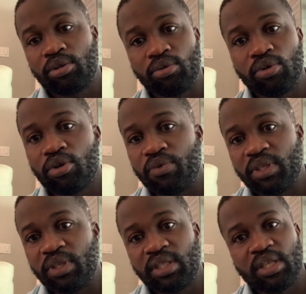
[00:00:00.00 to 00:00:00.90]
do your
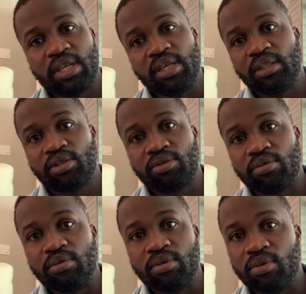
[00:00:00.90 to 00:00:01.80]
receipts,
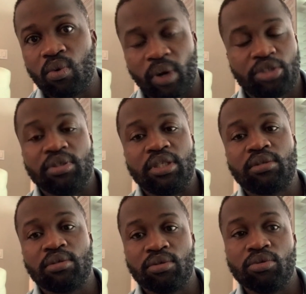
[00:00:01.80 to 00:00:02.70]
do what you need
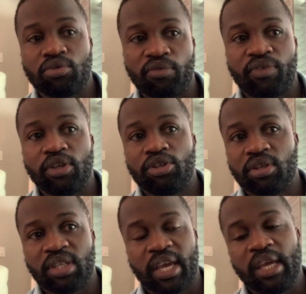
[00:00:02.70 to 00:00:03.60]
to do to finish your
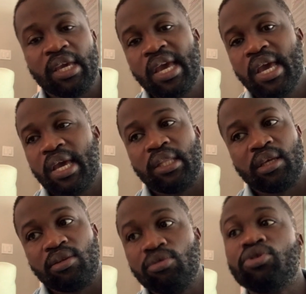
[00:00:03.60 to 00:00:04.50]
day. And
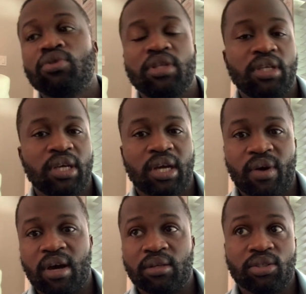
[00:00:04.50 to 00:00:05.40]
then usually
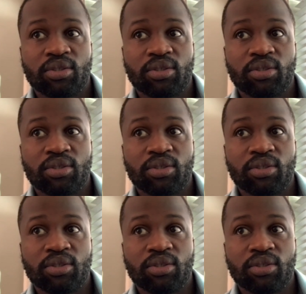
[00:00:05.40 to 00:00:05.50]
around